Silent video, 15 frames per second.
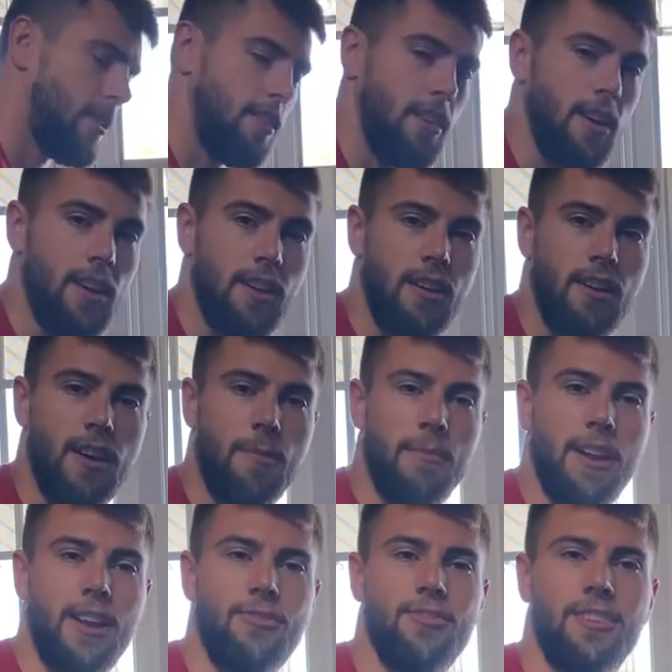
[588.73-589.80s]
that, uh, I
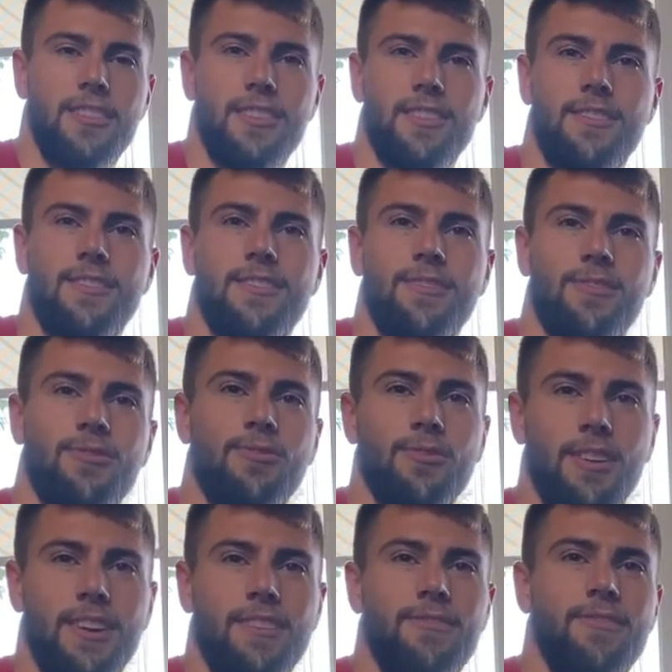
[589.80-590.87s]
mean, I drink this
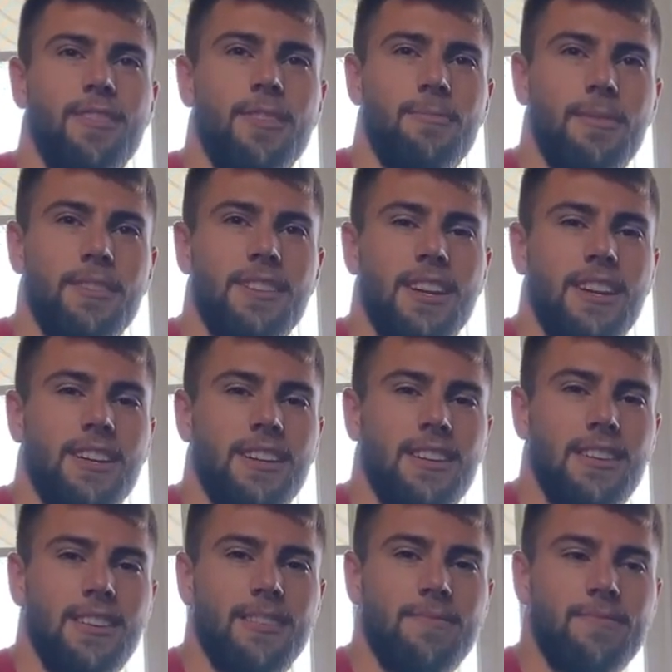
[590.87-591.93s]
drink from, it's like
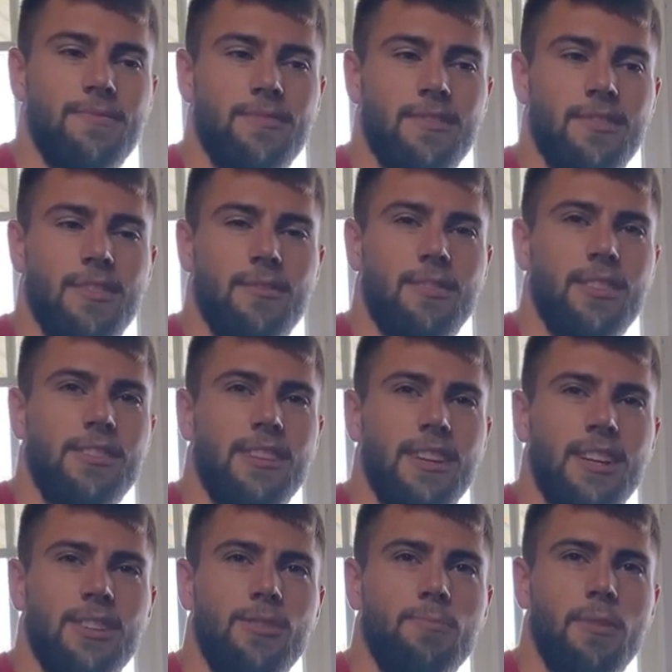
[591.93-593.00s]
a what is it
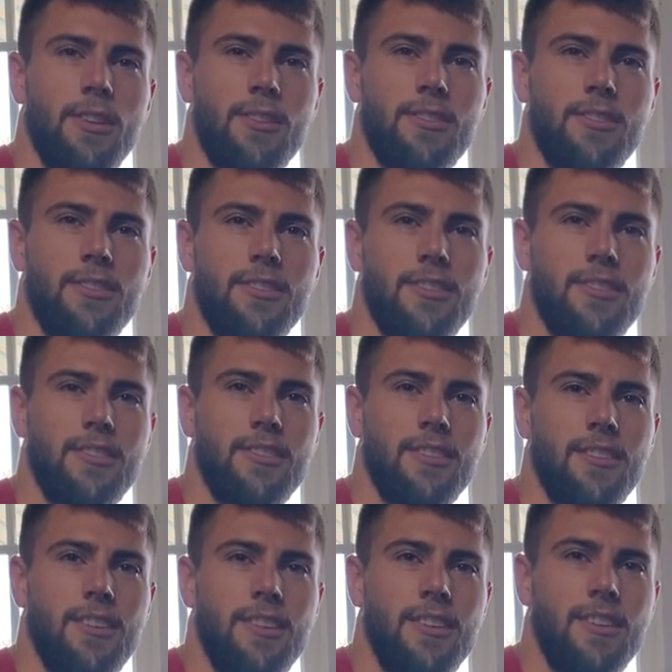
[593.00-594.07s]
like a sparkler?
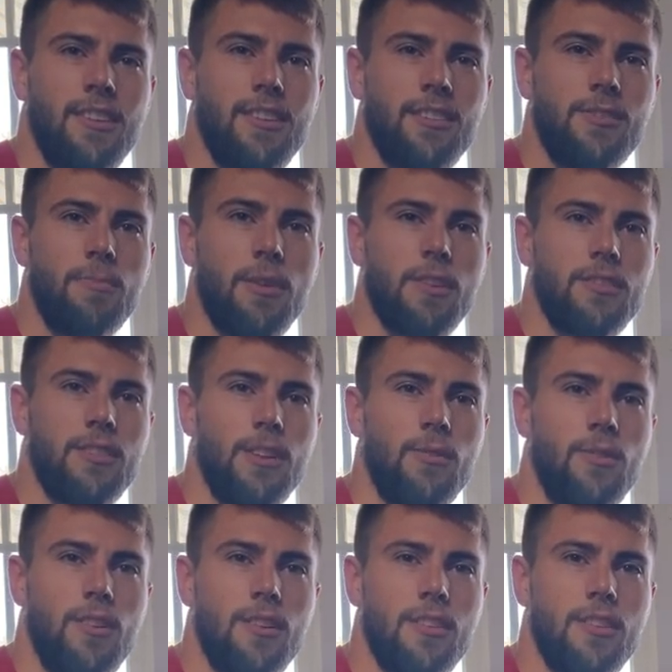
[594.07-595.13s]
Uh, sparkling,
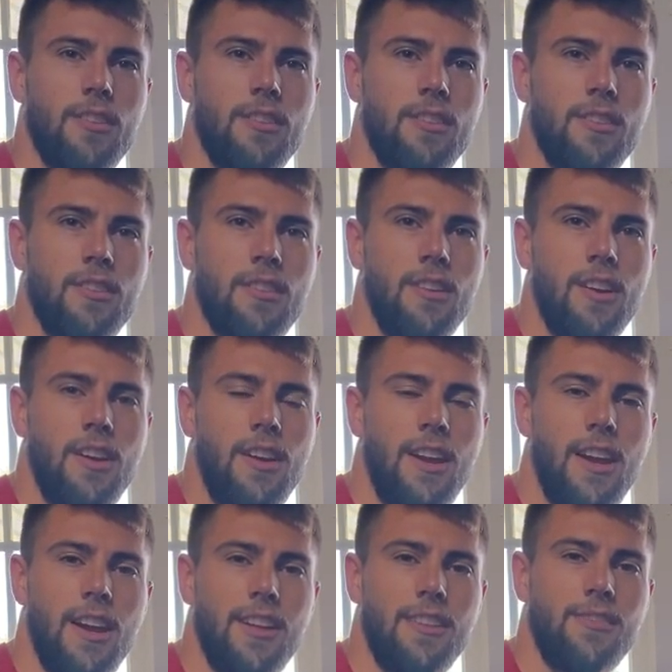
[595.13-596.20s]
sparkling water. water.
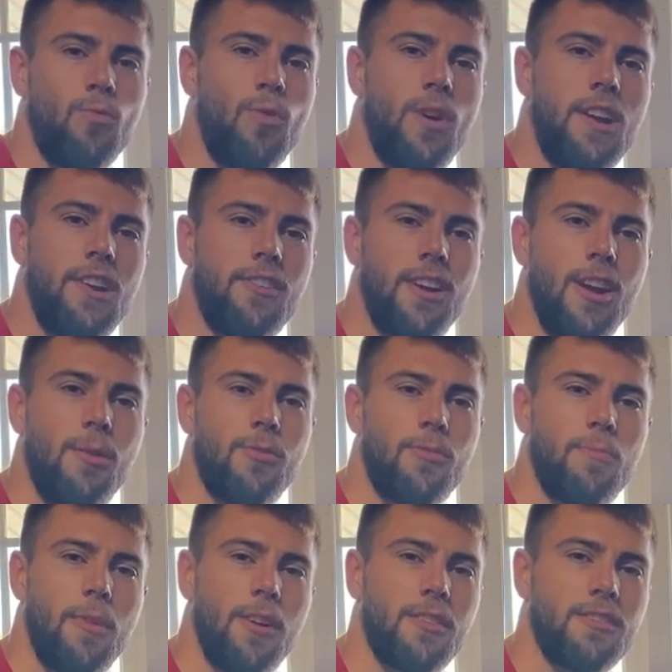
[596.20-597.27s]
Yeah, it's white grape
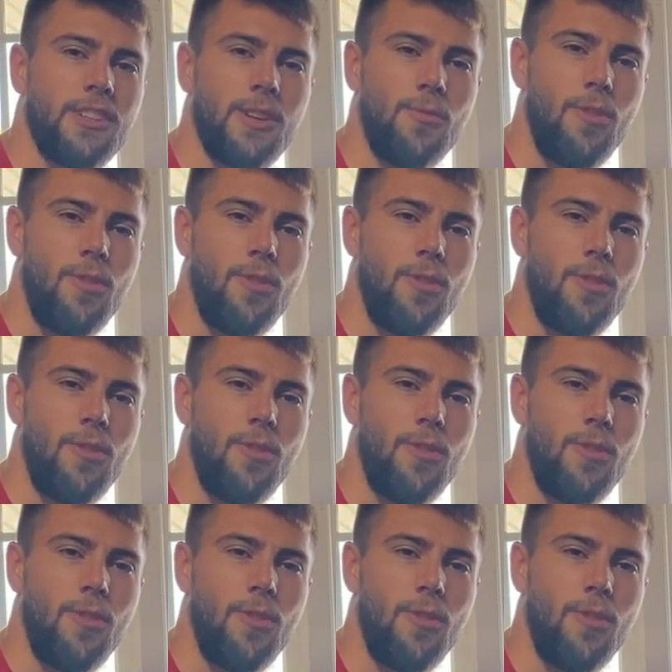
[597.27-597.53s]
sparkling